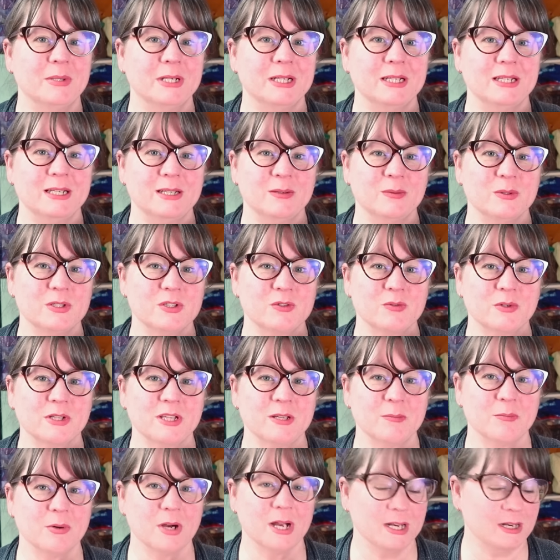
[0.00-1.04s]
but it was
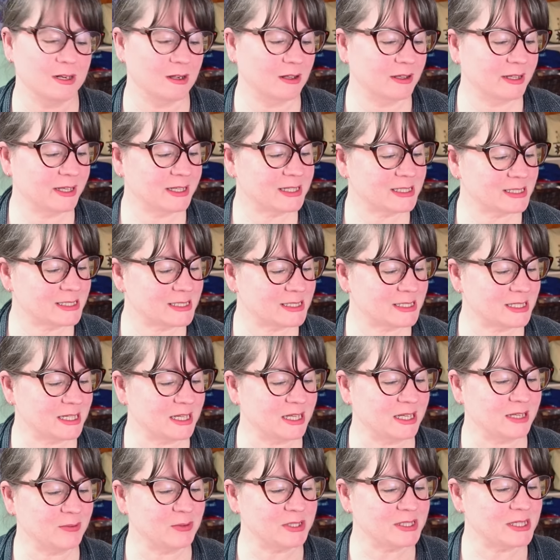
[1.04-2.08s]
really bright and all I could
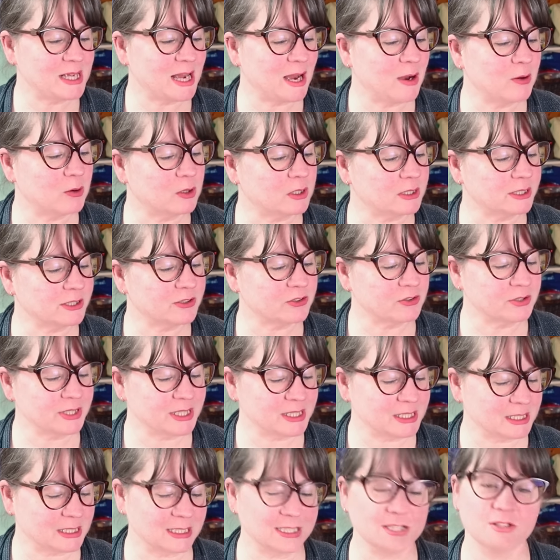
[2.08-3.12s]
see was how
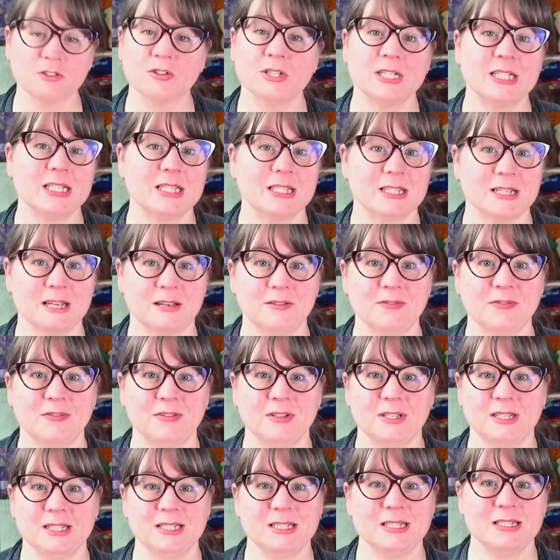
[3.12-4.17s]
glittery the glittery stuff
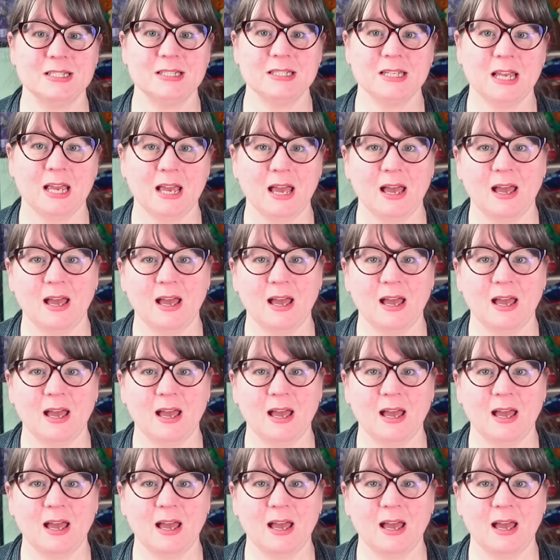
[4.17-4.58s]
is.